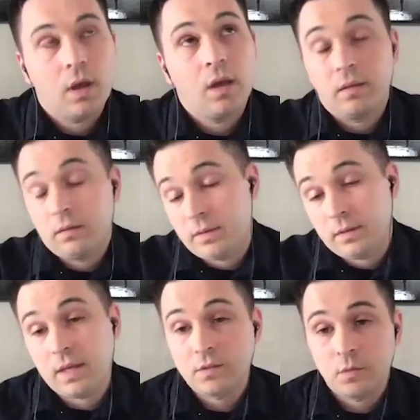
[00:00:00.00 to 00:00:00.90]
No, I think
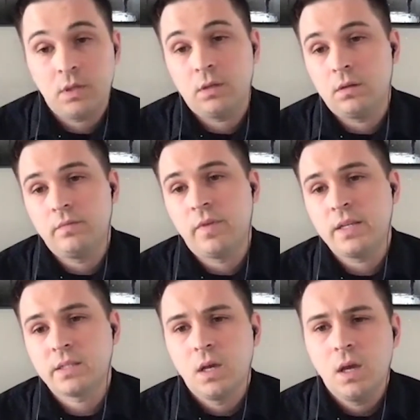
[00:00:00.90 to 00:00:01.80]
that's really good
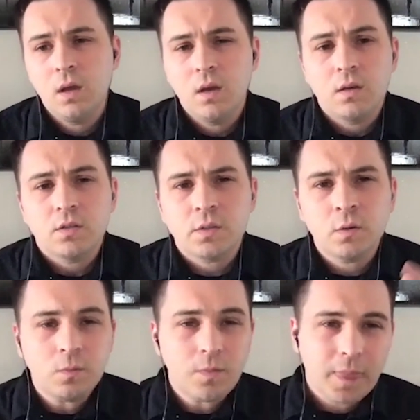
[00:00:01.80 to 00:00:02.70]
advice.
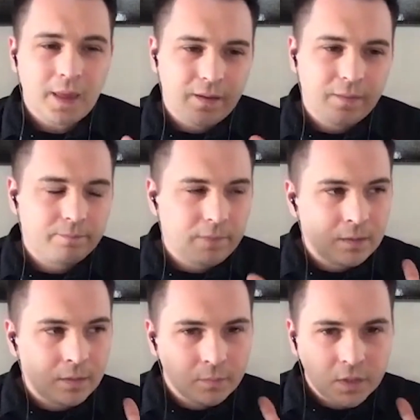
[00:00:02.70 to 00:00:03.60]
So
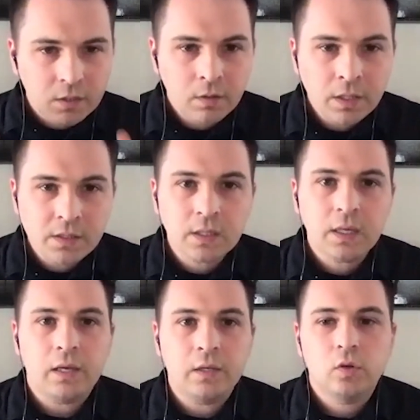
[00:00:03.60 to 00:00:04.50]
I'm curious to
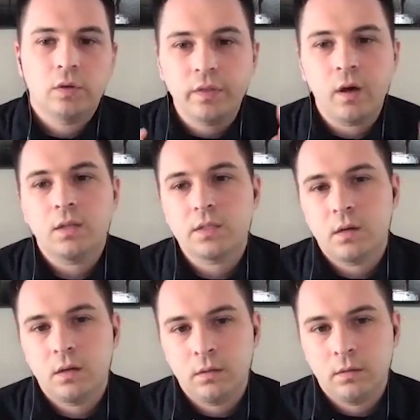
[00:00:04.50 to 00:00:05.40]
get your thoughts
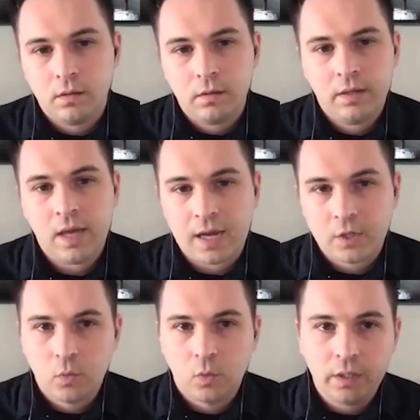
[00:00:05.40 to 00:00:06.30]
on the
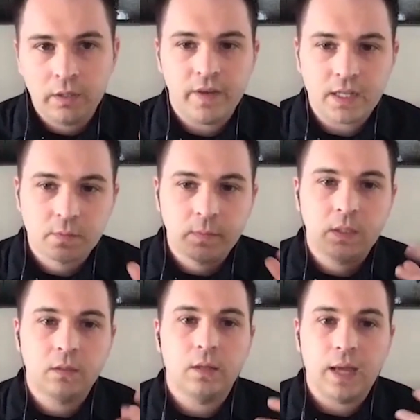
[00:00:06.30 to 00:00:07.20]
actual
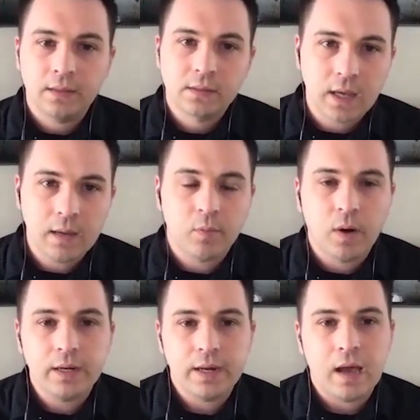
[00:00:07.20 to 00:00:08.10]
investment landscape
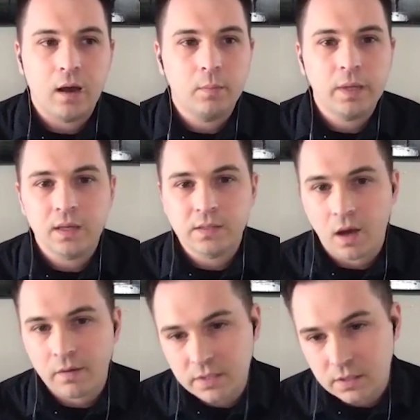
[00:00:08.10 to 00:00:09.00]
right now, because
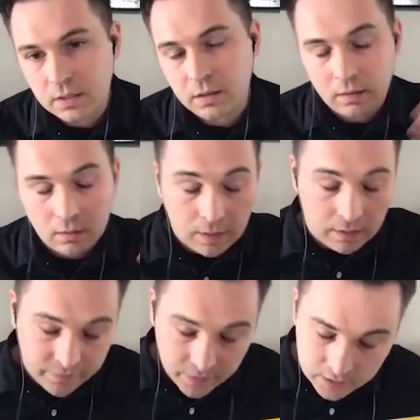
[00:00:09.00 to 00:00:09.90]
obviously
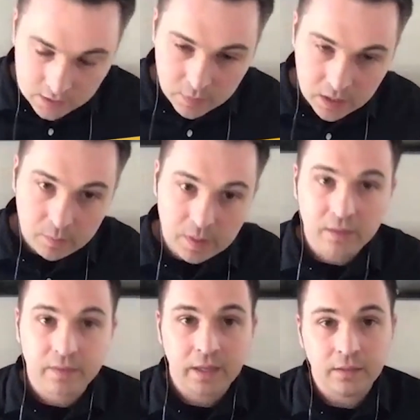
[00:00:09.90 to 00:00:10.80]
crowdfunding's been a big
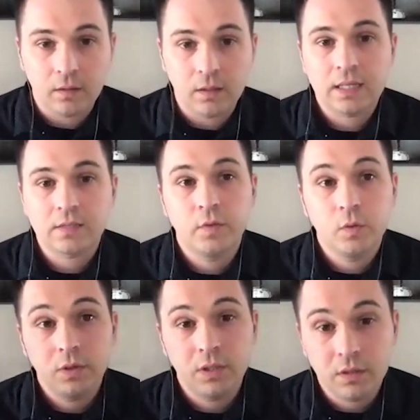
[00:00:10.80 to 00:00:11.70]
thing the last few
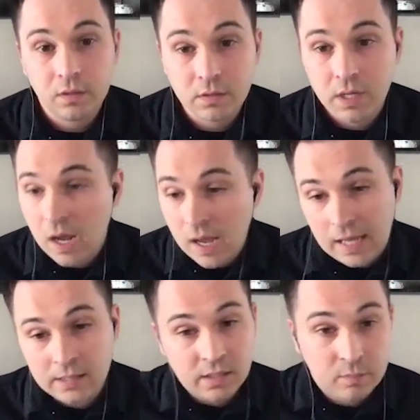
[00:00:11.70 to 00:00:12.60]
years,
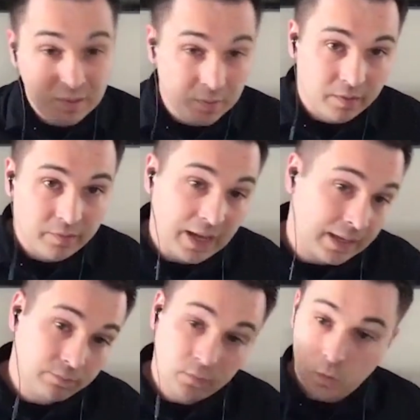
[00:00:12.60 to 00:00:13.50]
and some people have had
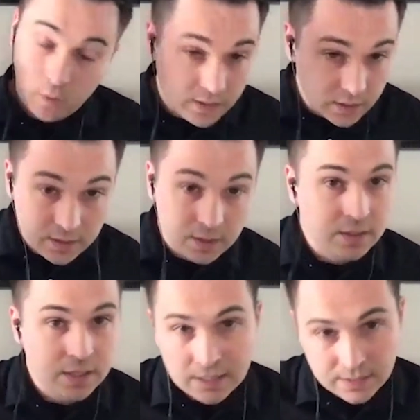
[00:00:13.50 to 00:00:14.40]
crazy
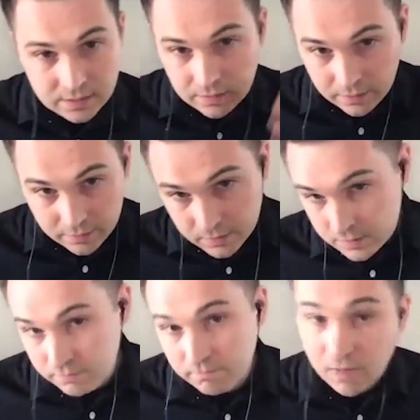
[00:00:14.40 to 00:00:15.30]
success and others
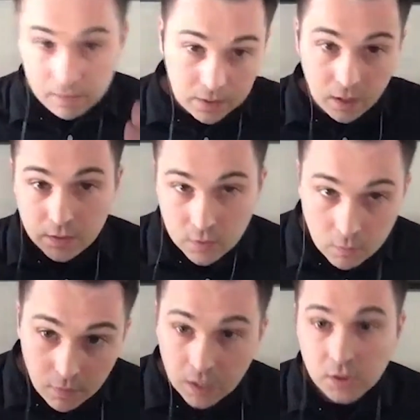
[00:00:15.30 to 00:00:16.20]
maybe not so
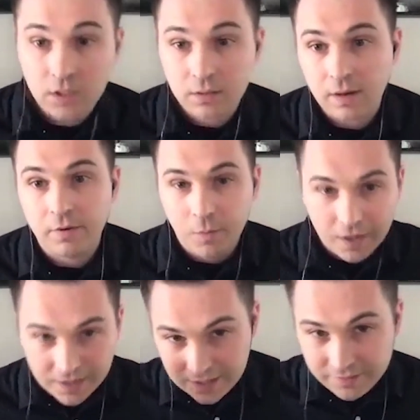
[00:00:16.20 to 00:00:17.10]
much, and everywhere
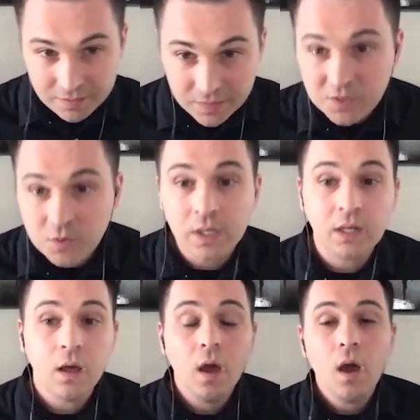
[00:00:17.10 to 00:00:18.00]
kind of in between.
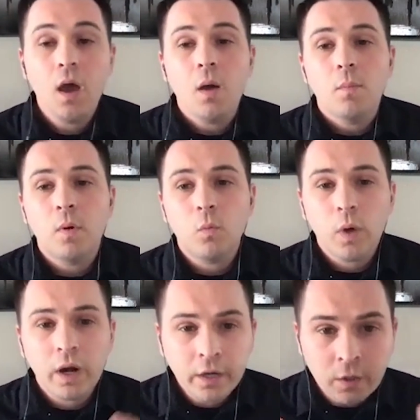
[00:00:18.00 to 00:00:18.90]
But
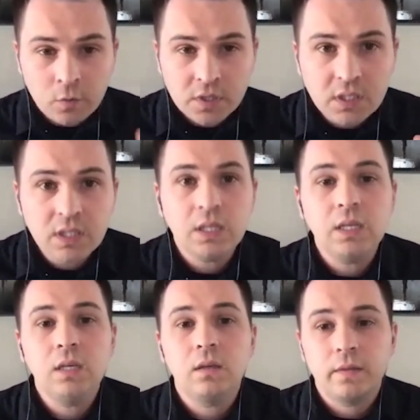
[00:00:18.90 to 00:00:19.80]
where do you
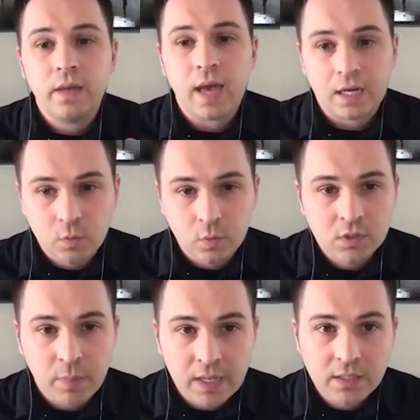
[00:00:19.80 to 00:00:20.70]
see the actual
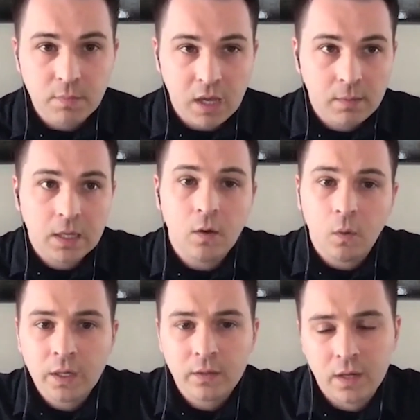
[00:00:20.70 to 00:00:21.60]
space maybe
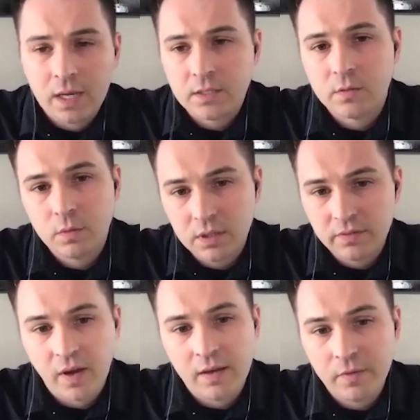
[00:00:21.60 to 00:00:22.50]
going in the next 3 to
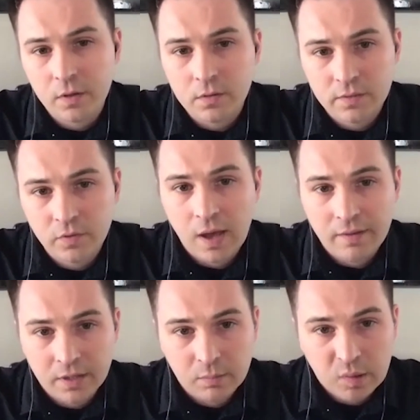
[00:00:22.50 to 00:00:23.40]
5 years, if you have
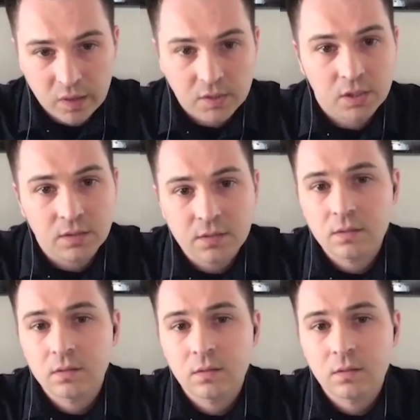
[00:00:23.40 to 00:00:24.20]
any predictions?